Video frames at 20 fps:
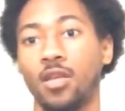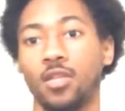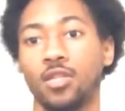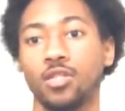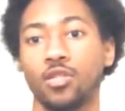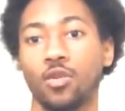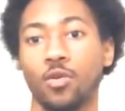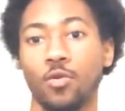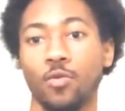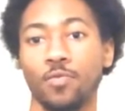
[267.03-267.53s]

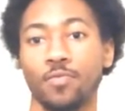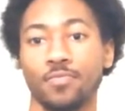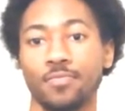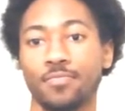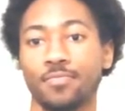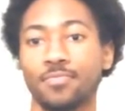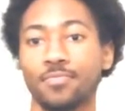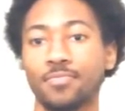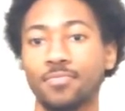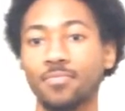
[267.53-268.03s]
So
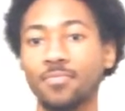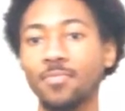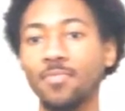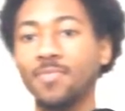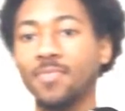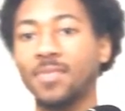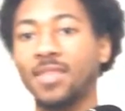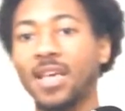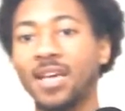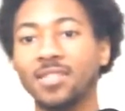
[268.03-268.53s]

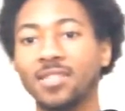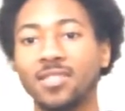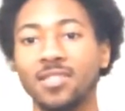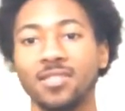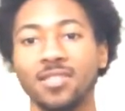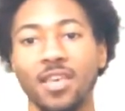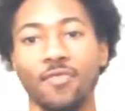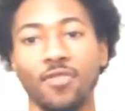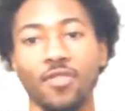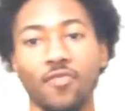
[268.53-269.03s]
that's just
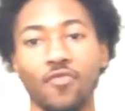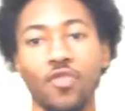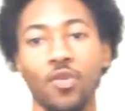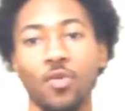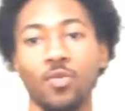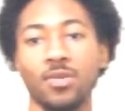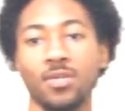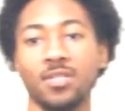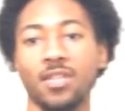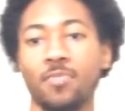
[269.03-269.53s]
giving a
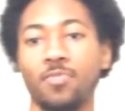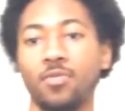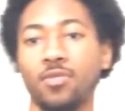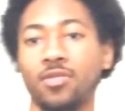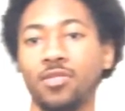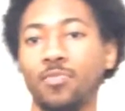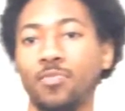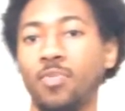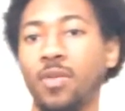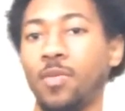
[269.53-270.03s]
few
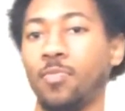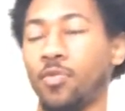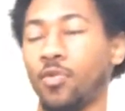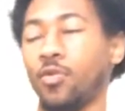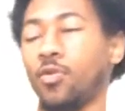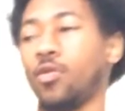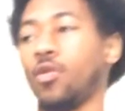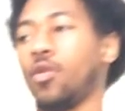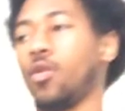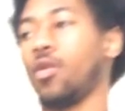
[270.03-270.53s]
examples of
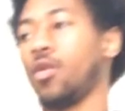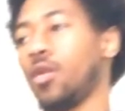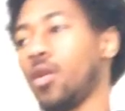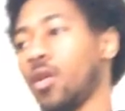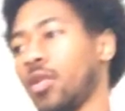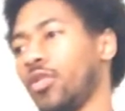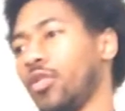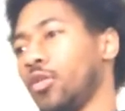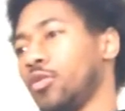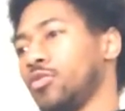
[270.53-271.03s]
people,
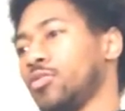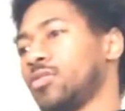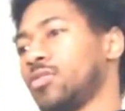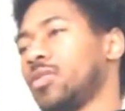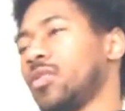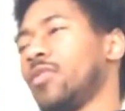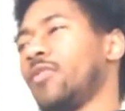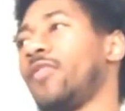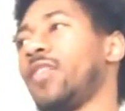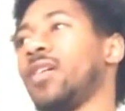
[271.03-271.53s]
those
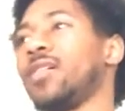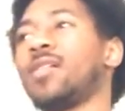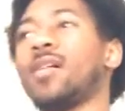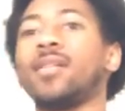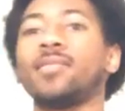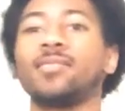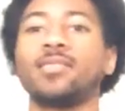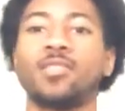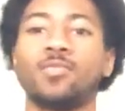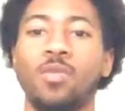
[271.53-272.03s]
fake
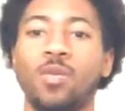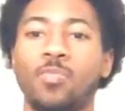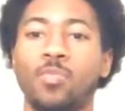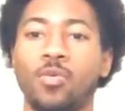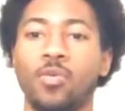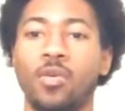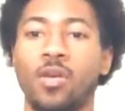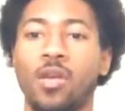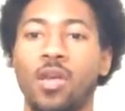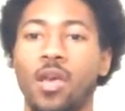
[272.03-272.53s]
conscious
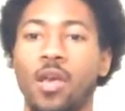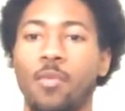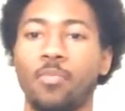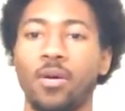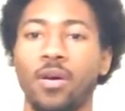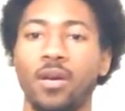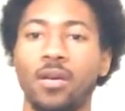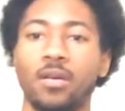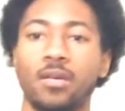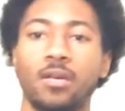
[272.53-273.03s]
people,
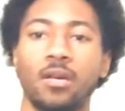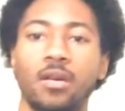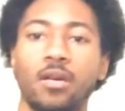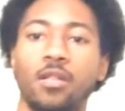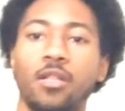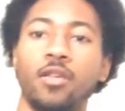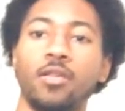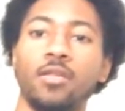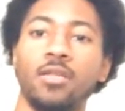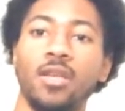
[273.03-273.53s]
but
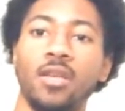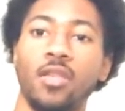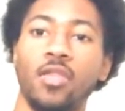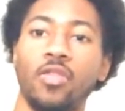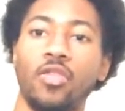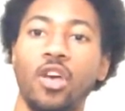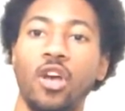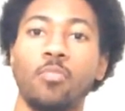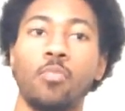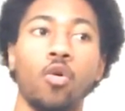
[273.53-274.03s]
clearly
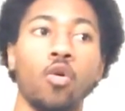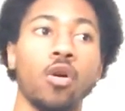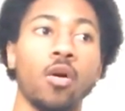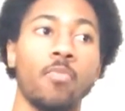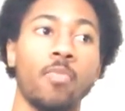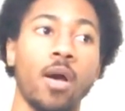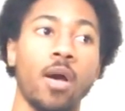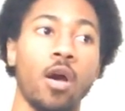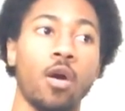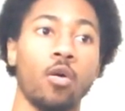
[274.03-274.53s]
they're more
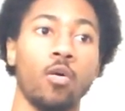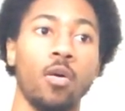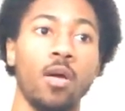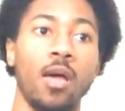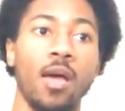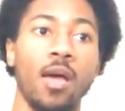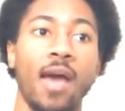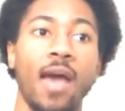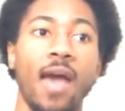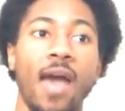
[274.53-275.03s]
about
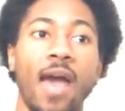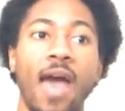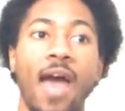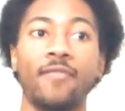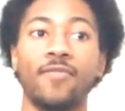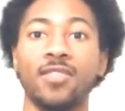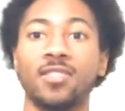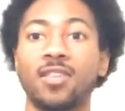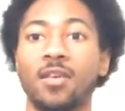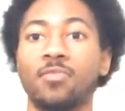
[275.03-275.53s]

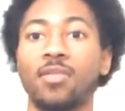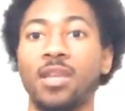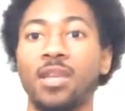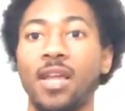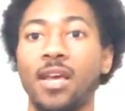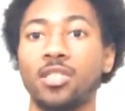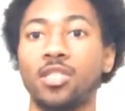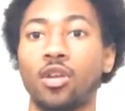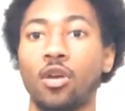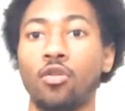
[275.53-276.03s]
having something
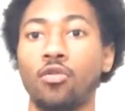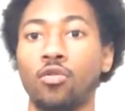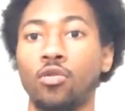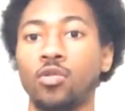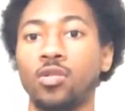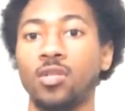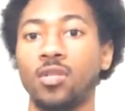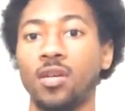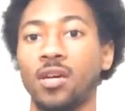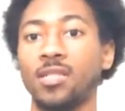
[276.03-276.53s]
external
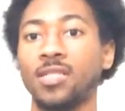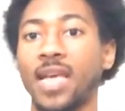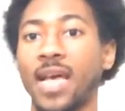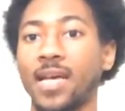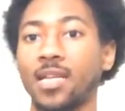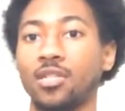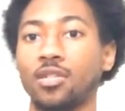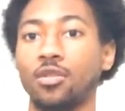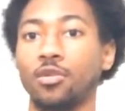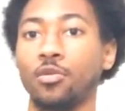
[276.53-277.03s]
to
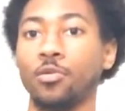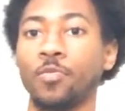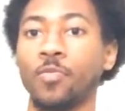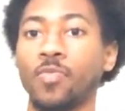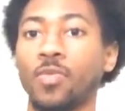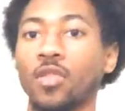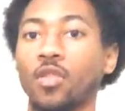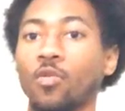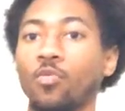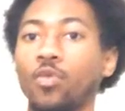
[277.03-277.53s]
attach to,
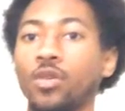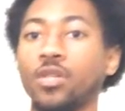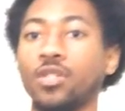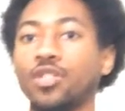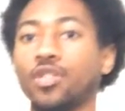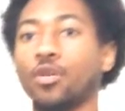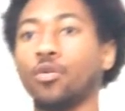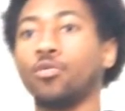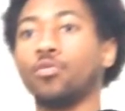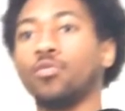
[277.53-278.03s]
which
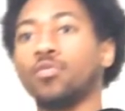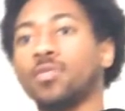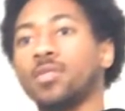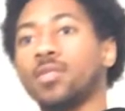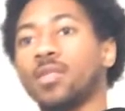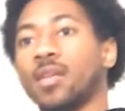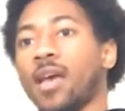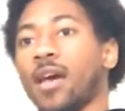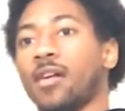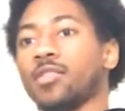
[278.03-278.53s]
shows
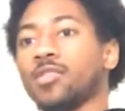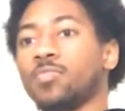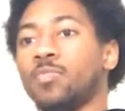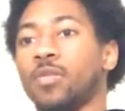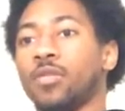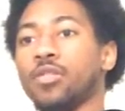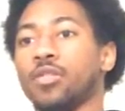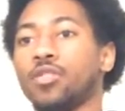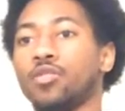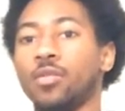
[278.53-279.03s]
how
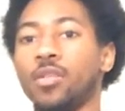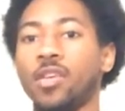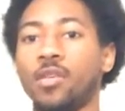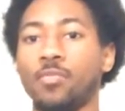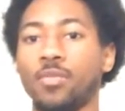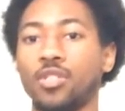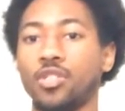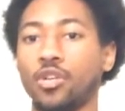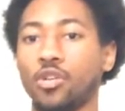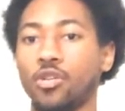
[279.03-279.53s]
spiritually
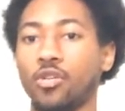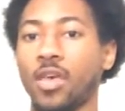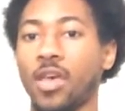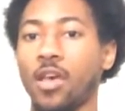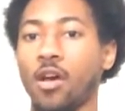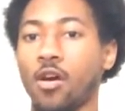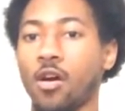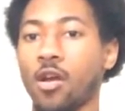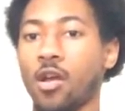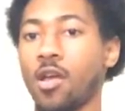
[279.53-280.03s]
immature they
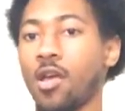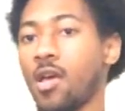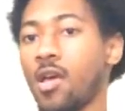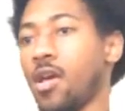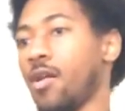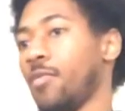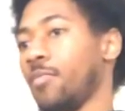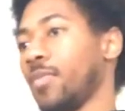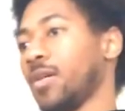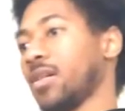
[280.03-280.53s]
are,
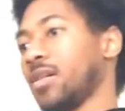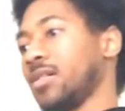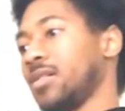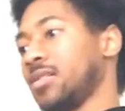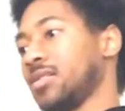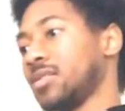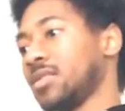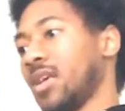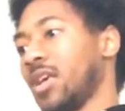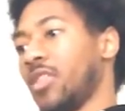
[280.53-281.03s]

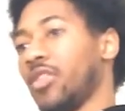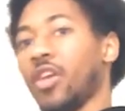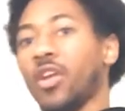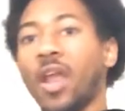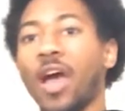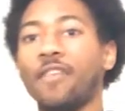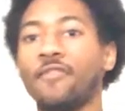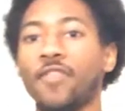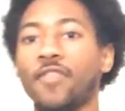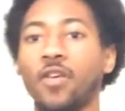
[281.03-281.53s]
because they're
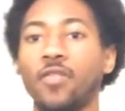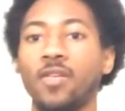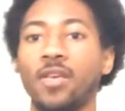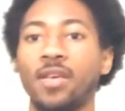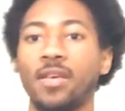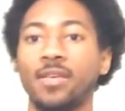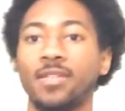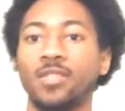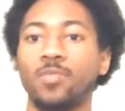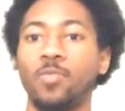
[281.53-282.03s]
not very
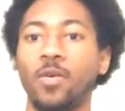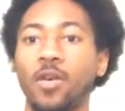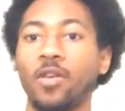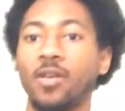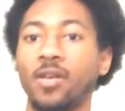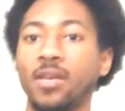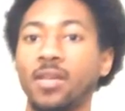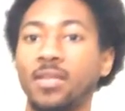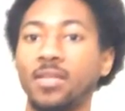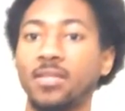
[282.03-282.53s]

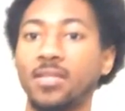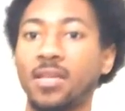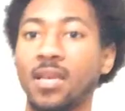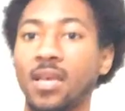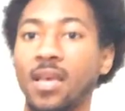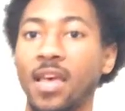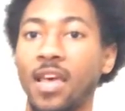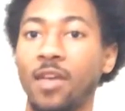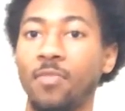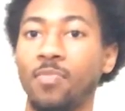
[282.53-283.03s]
experienced
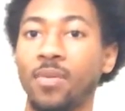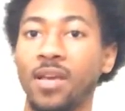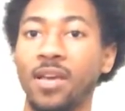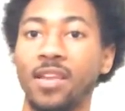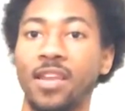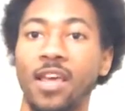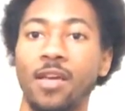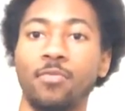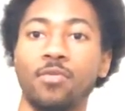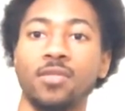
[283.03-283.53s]
in
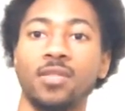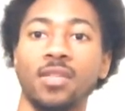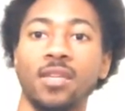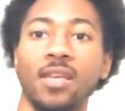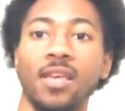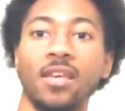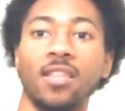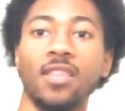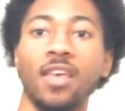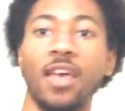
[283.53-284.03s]
being able to
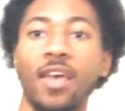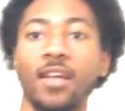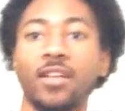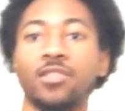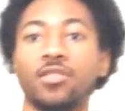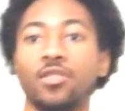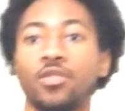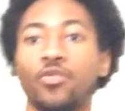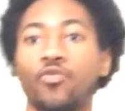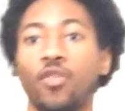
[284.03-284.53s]
get the
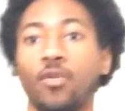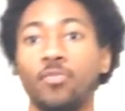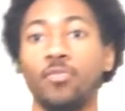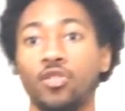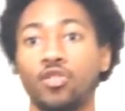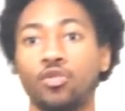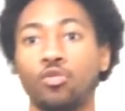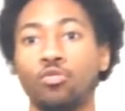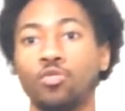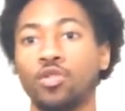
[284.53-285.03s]
answers from the
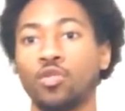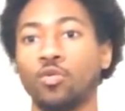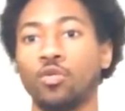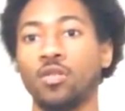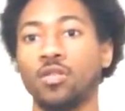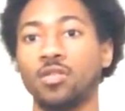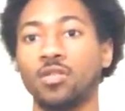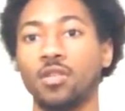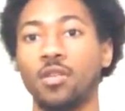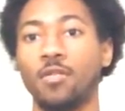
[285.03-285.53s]
true
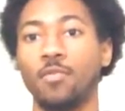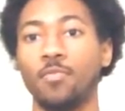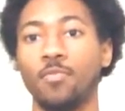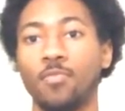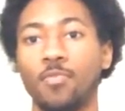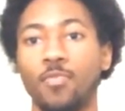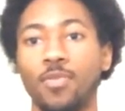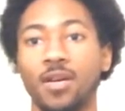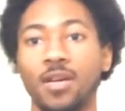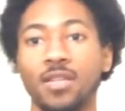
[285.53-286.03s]
source,
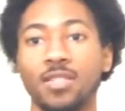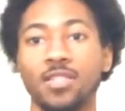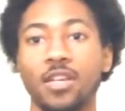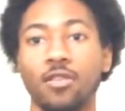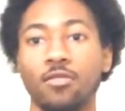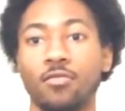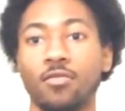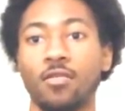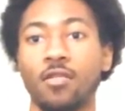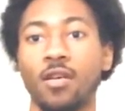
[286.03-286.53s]
because
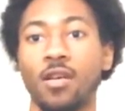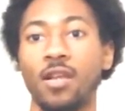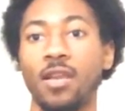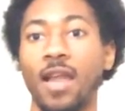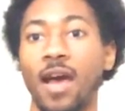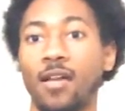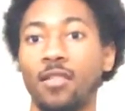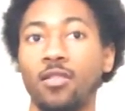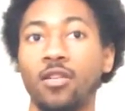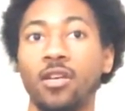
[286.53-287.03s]
they're
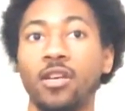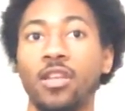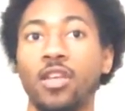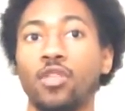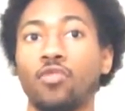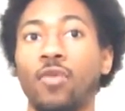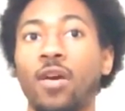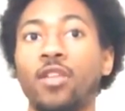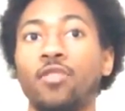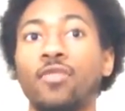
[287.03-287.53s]
not looking in
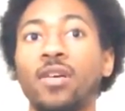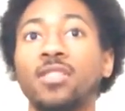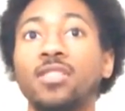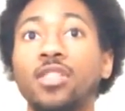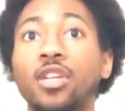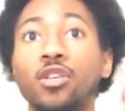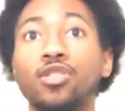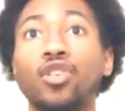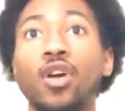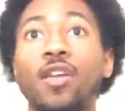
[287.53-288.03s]
the right direction.
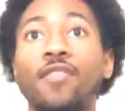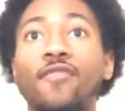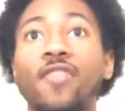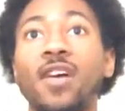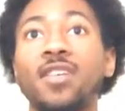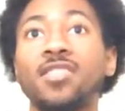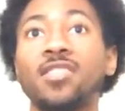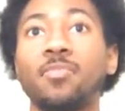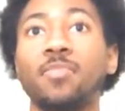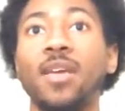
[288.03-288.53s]
They're trying to
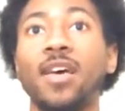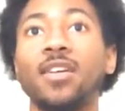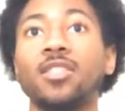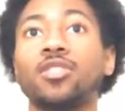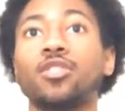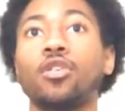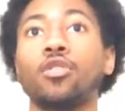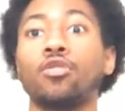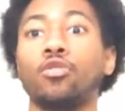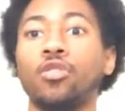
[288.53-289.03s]
find something
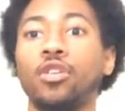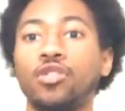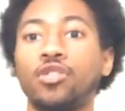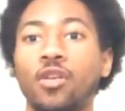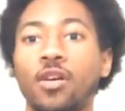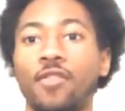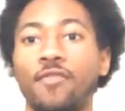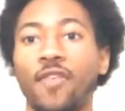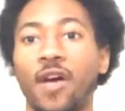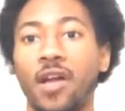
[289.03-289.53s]
external. They're
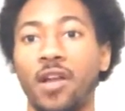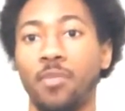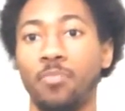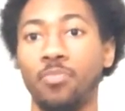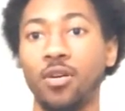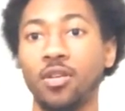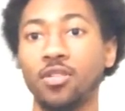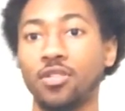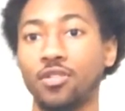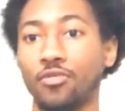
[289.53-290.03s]
trying to find a
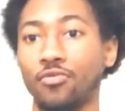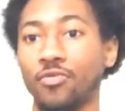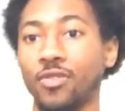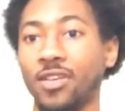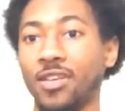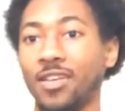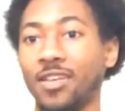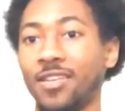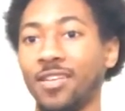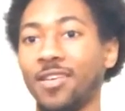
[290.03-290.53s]
book to
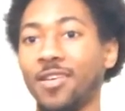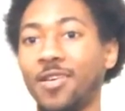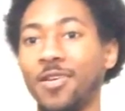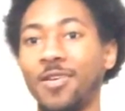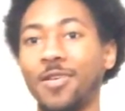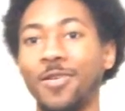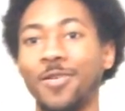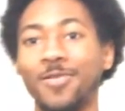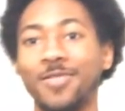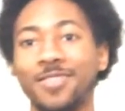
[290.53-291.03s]
read
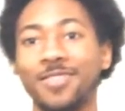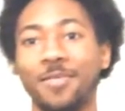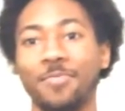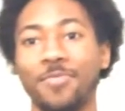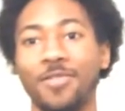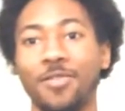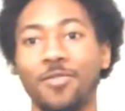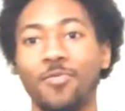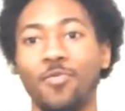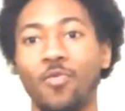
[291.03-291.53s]
or
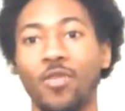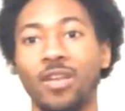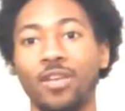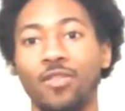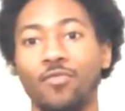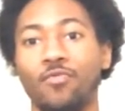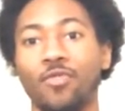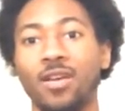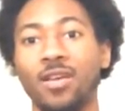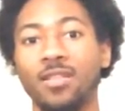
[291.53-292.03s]
something, when
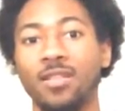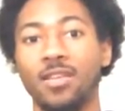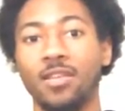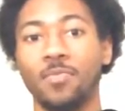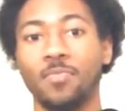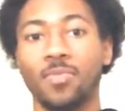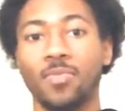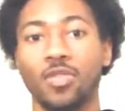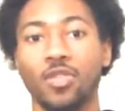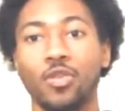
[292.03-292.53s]
it really,
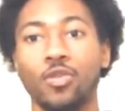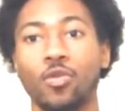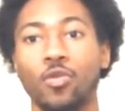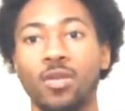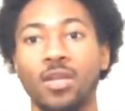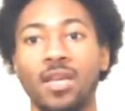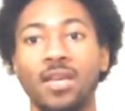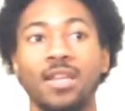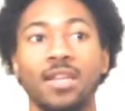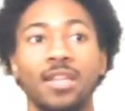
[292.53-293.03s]
you don't
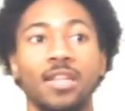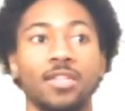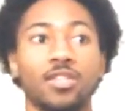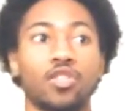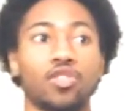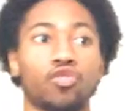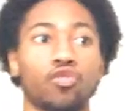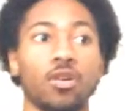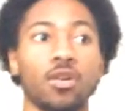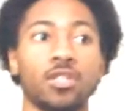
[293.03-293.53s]
need
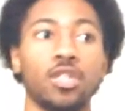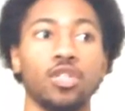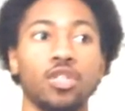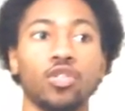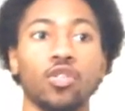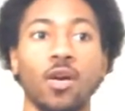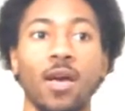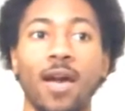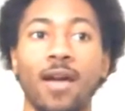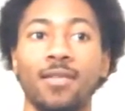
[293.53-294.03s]
instructions
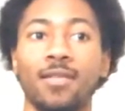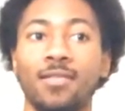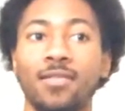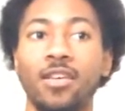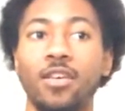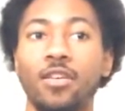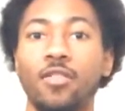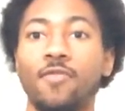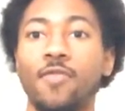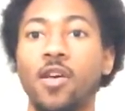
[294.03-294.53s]
on how to
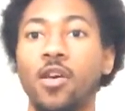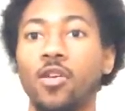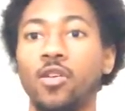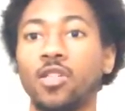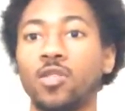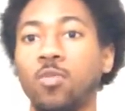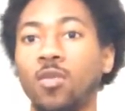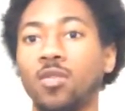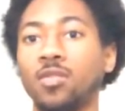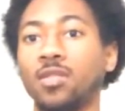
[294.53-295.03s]
live. You're
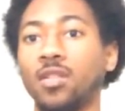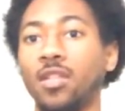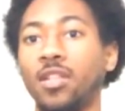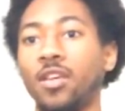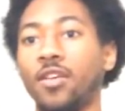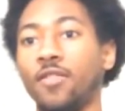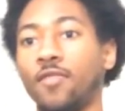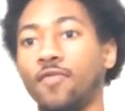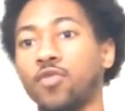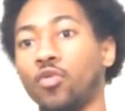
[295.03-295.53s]
supposed to
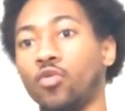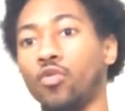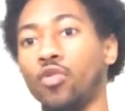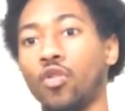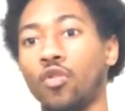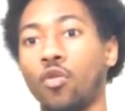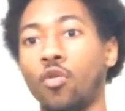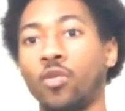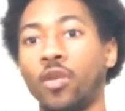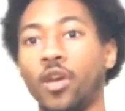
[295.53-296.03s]
live through
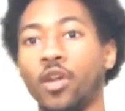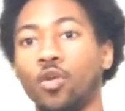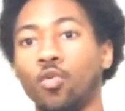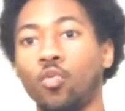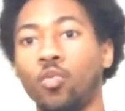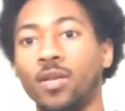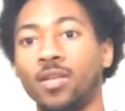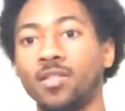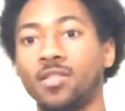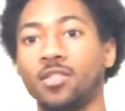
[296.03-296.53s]
your own inner
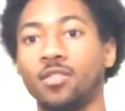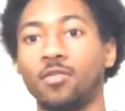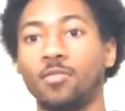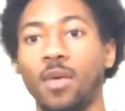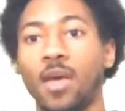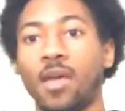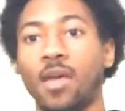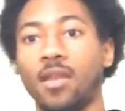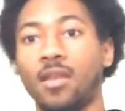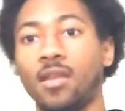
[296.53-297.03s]
wisdom
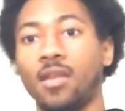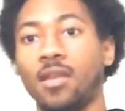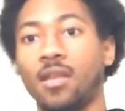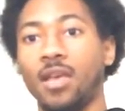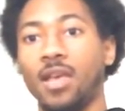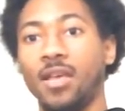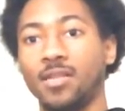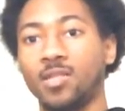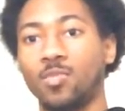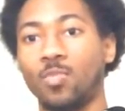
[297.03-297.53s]
and
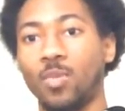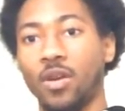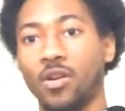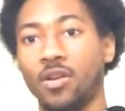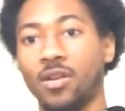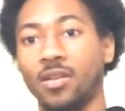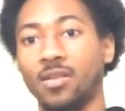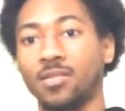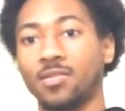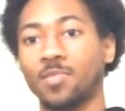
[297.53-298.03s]

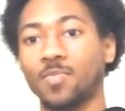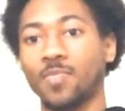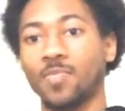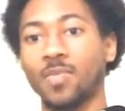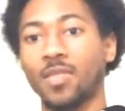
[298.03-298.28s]
experience.